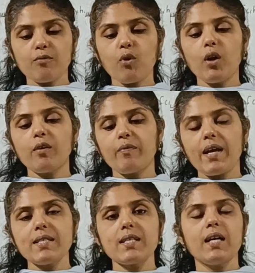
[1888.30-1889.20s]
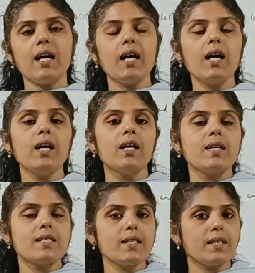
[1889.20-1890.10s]
the following ways a
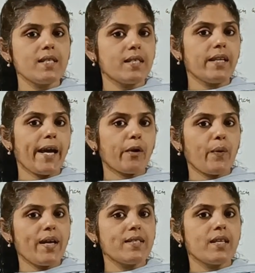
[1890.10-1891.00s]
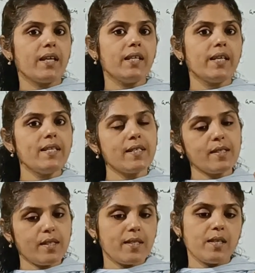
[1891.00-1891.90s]
citizen acquires Indian
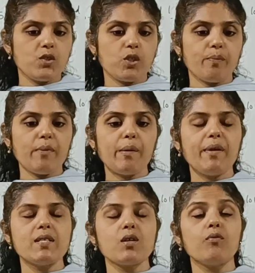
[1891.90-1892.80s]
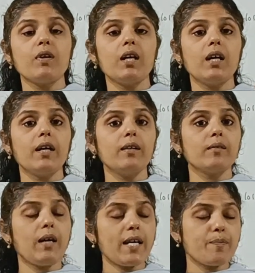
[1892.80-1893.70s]
citizenship by means of
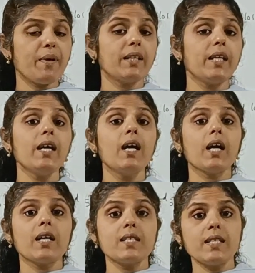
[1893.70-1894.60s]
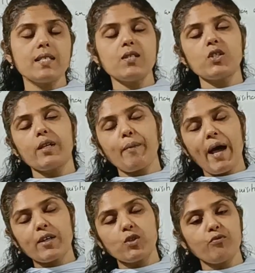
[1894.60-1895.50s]
as per the Citizenship
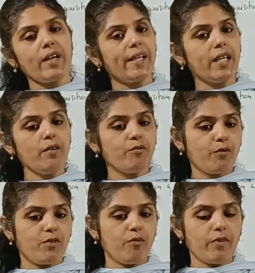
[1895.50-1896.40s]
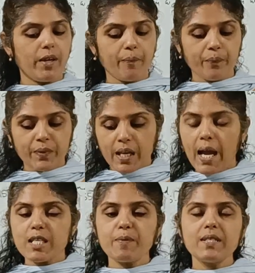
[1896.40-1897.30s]
Act of 1955.
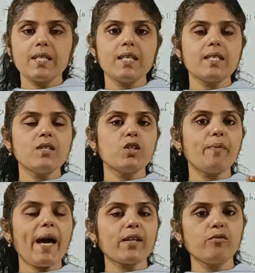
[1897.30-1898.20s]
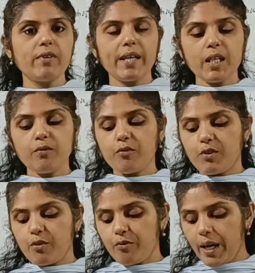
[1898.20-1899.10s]
As per the Citizenship Act of
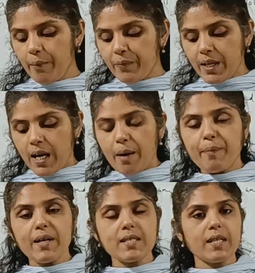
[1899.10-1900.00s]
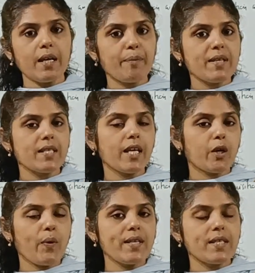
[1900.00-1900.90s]
1955, a person
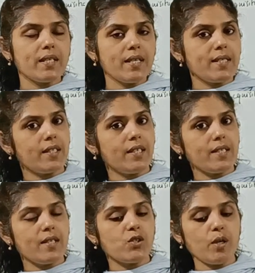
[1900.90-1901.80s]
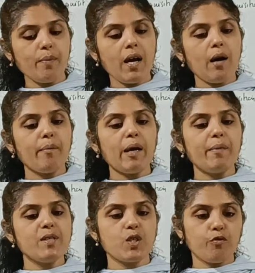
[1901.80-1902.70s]
acquires Indian citizenship by
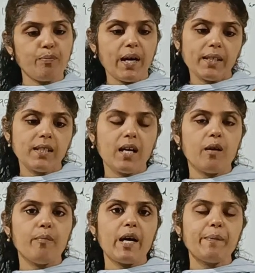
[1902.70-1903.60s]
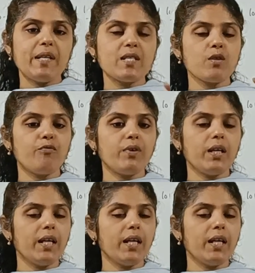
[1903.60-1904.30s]
means of birth, by means of